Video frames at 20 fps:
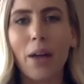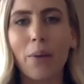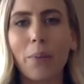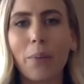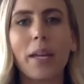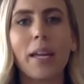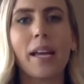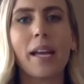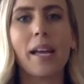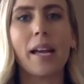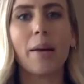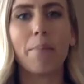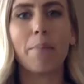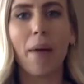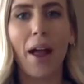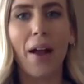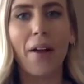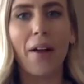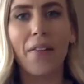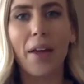and we can
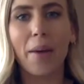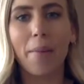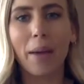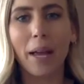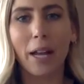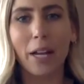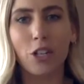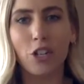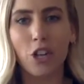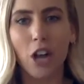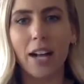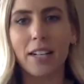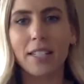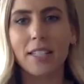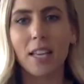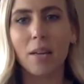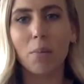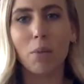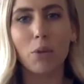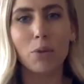compare them and contrast
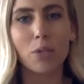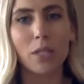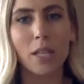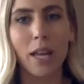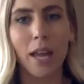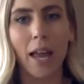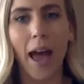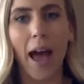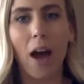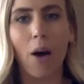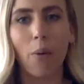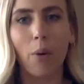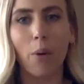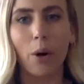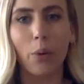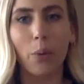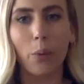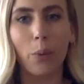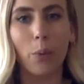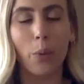them using
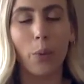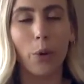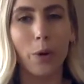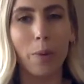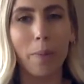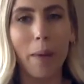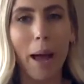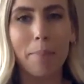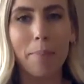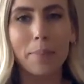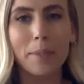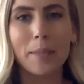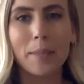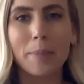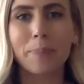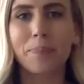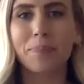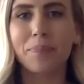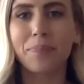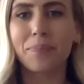our word maps.
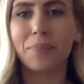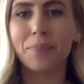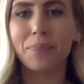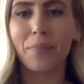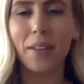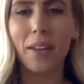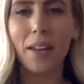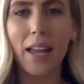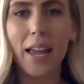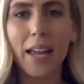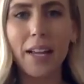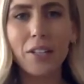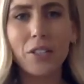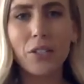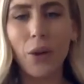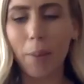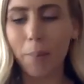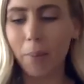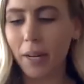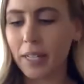Okay,
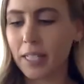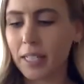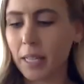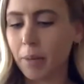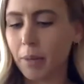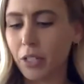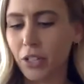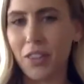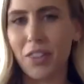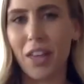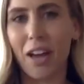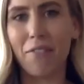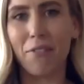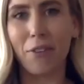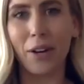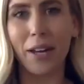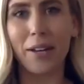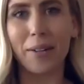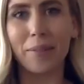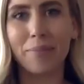so I'm going to demonstrate that
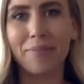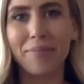for you.